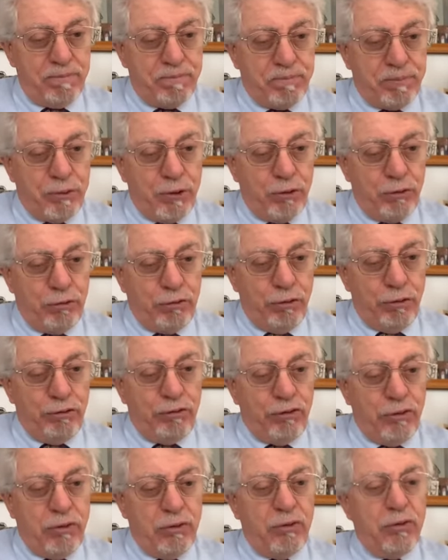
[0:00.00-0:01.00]

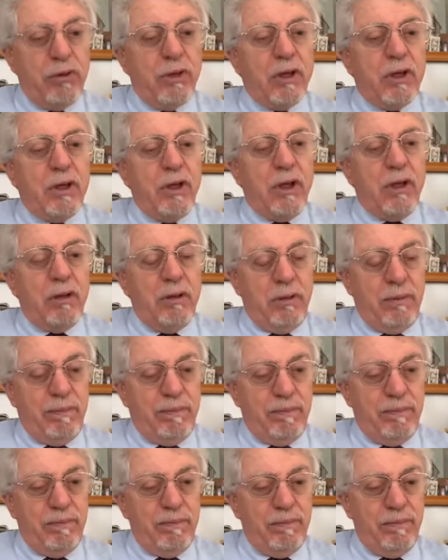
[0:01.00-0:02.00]
produces the
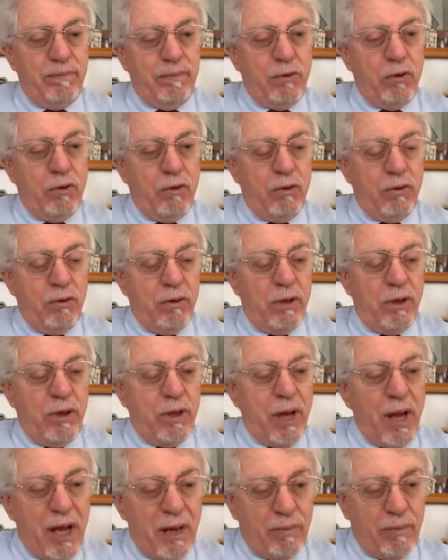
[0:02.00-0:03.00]
kingdom or
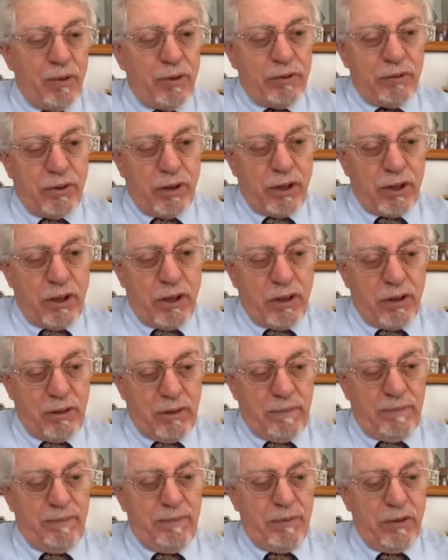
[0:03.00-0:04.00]
enables the
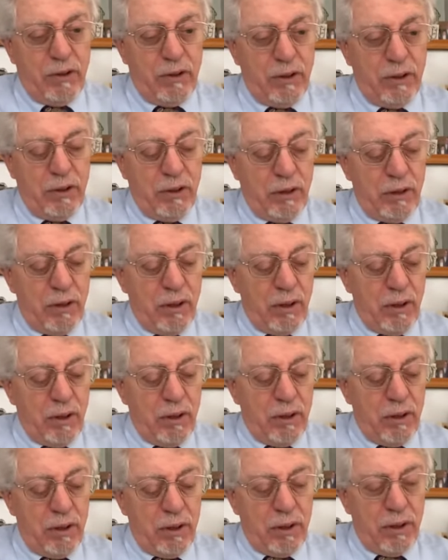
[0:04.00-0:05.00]
kingdom
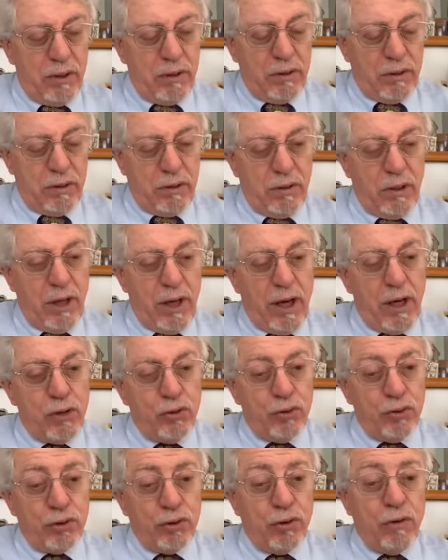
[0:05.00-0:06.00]
is the
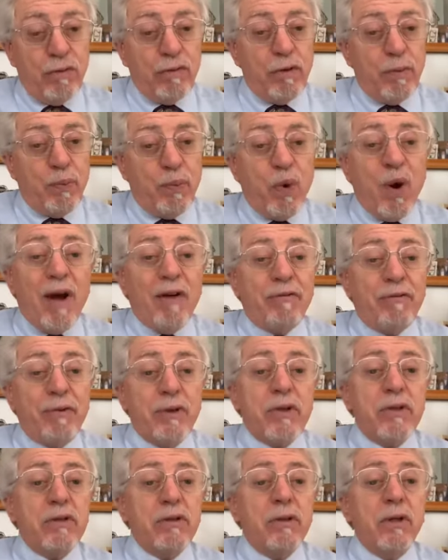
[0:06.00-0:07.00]
agency of the
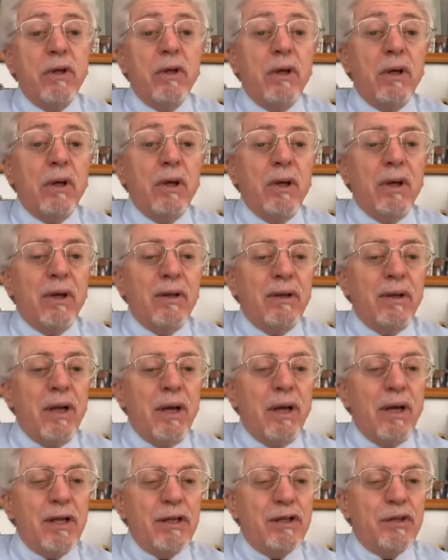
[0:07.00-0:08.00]
prophets
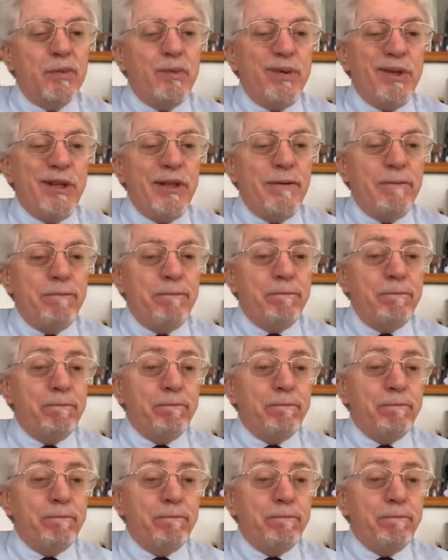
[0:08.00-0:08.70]
that has been,